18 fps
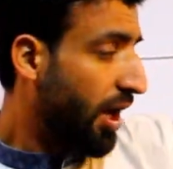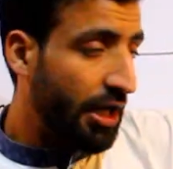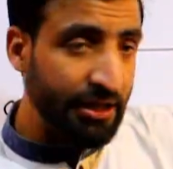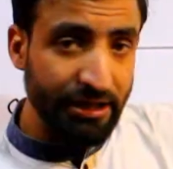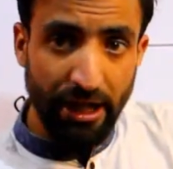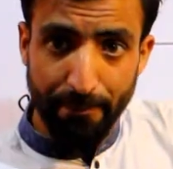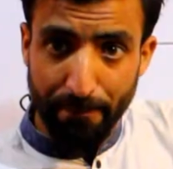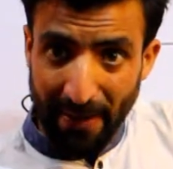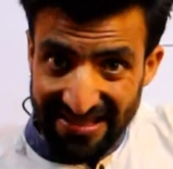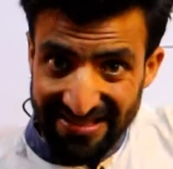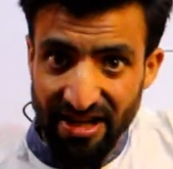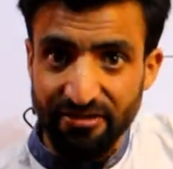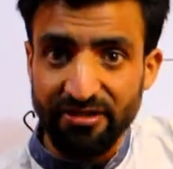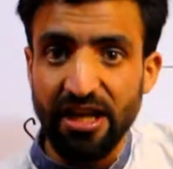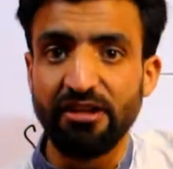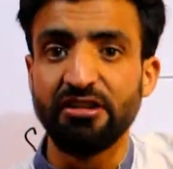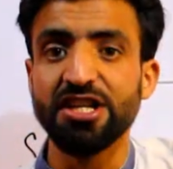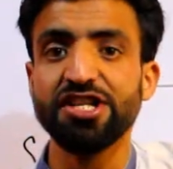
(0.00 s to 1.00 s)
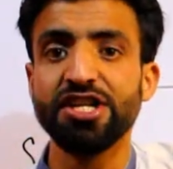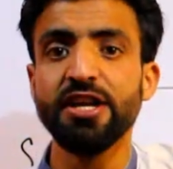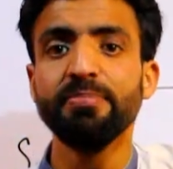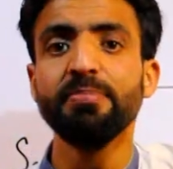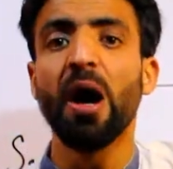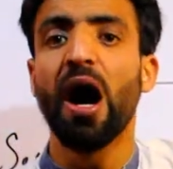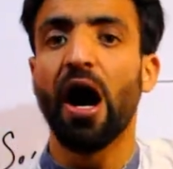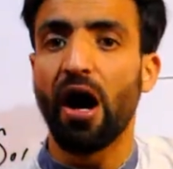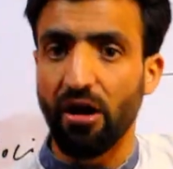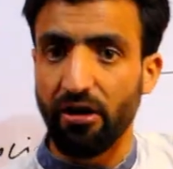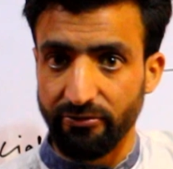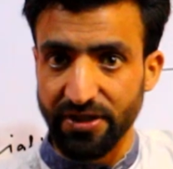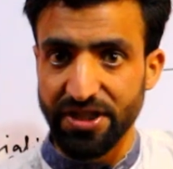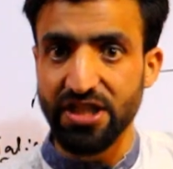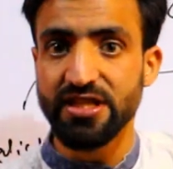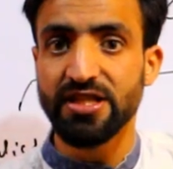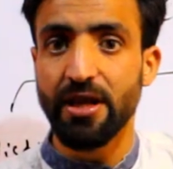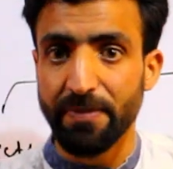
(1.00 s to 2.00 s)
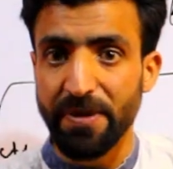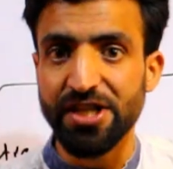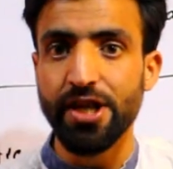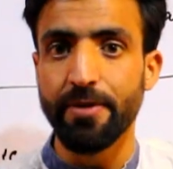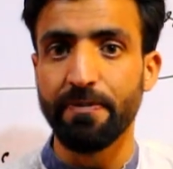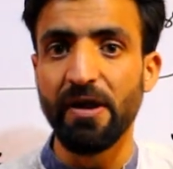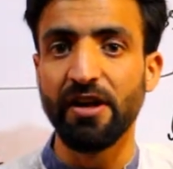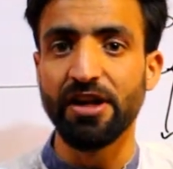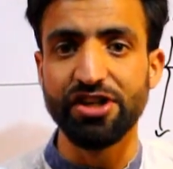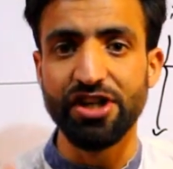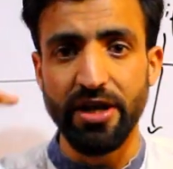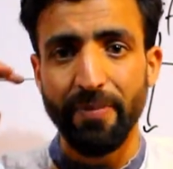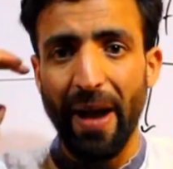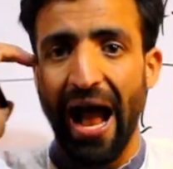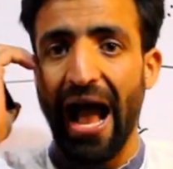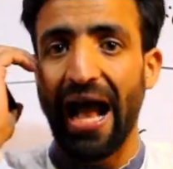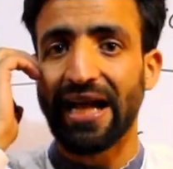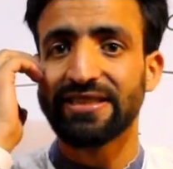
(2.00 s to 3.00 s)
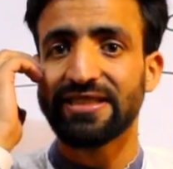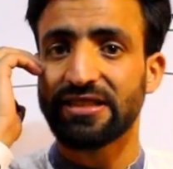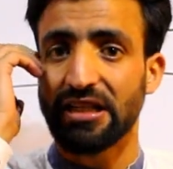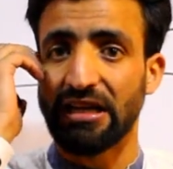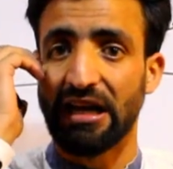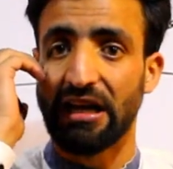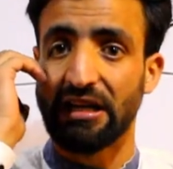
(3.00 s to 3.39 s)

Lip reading: The present day regime, which is the BJP regime, has